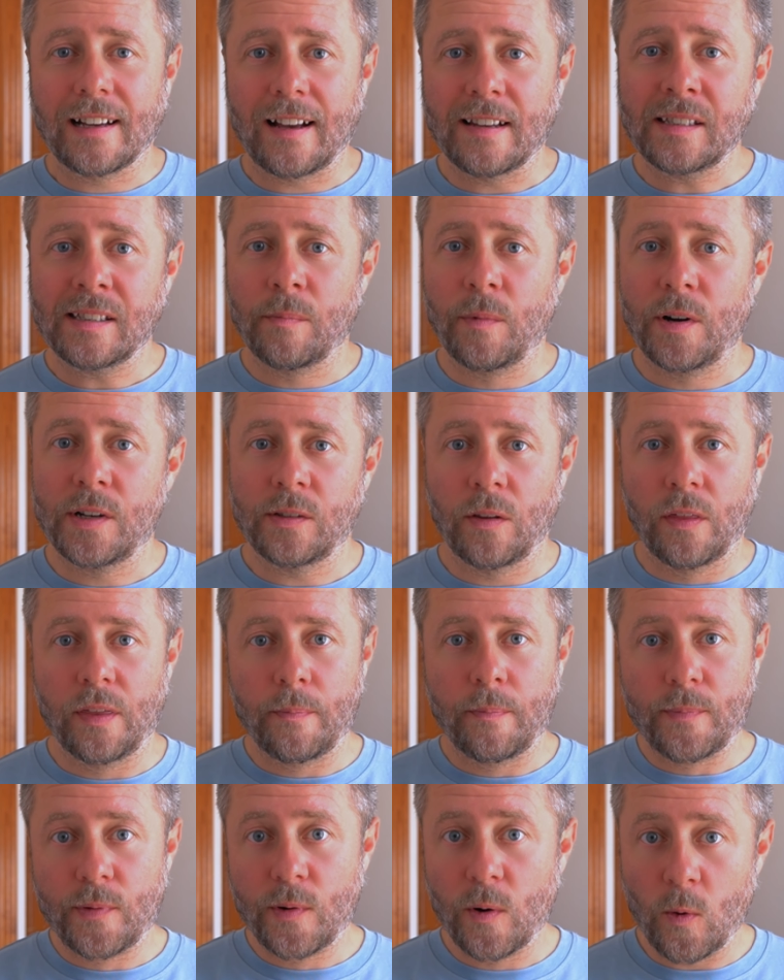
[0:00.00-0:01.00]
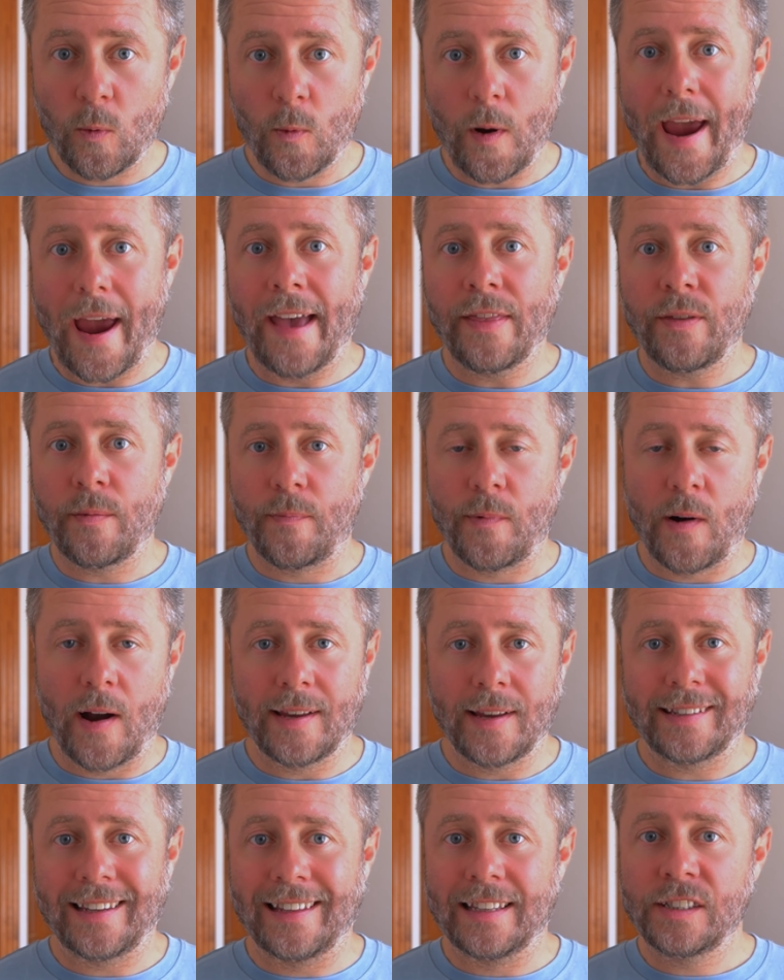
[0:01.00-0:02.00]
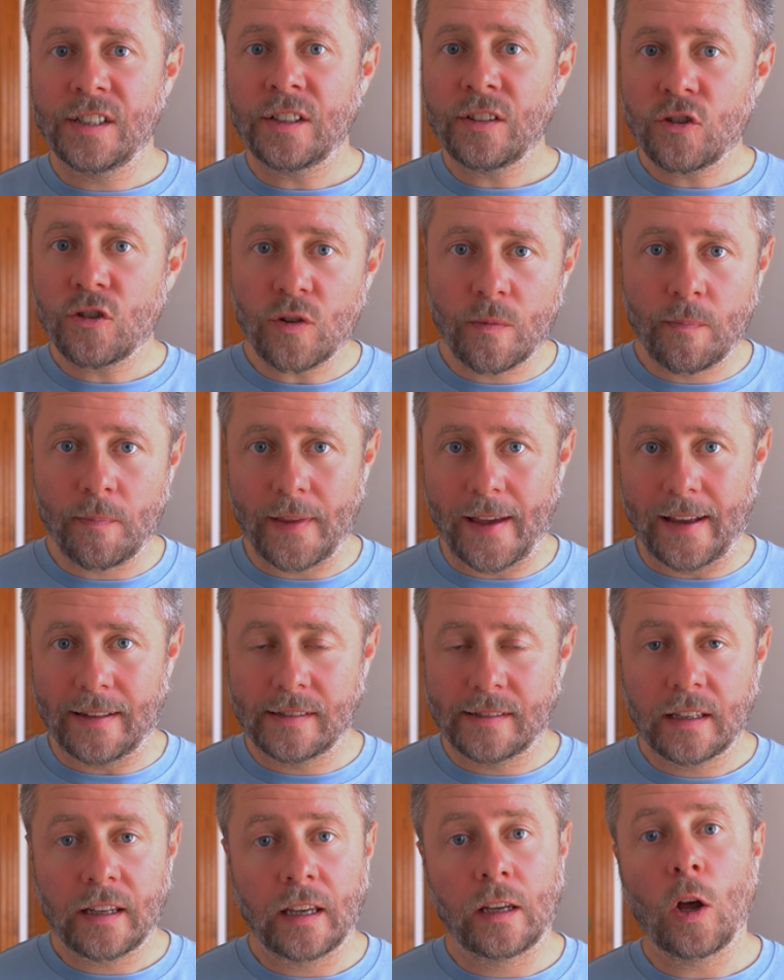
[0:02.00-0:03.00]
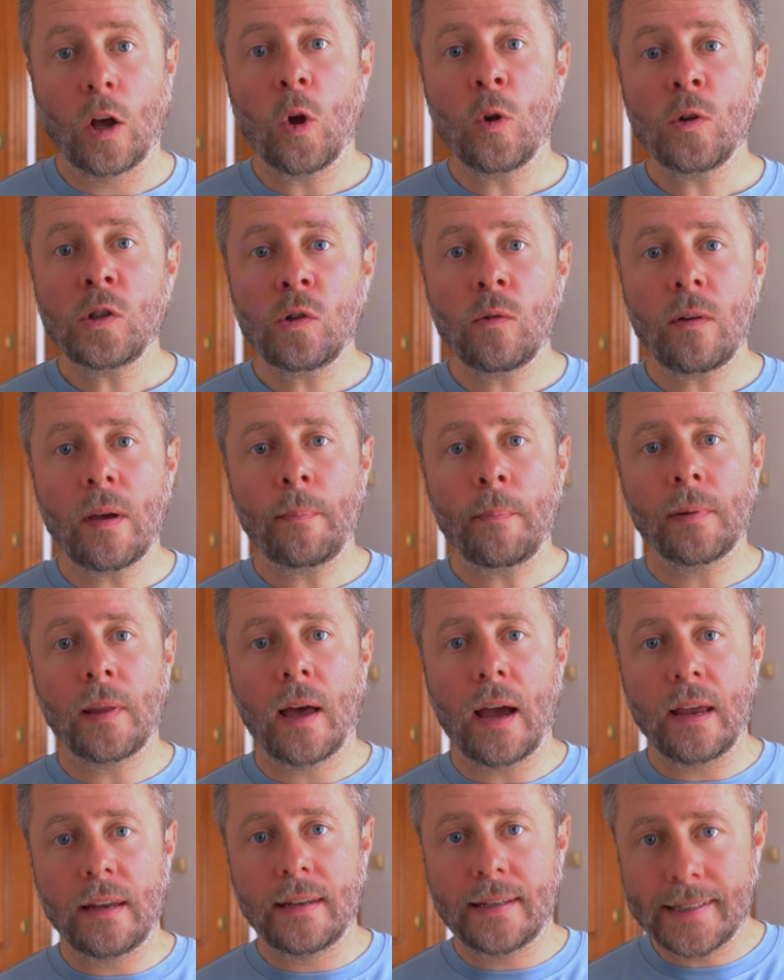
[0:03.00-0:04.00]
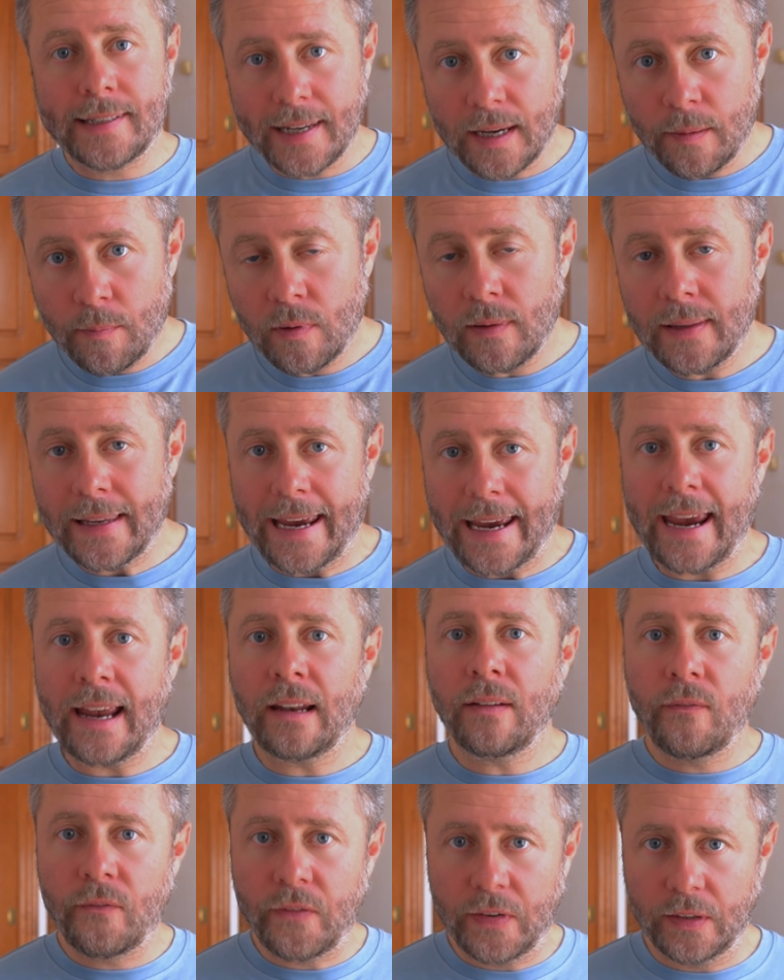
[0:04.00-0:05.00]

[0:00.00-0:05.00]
Customers on the Pro, Enterprise, and Signature plans can also apply table and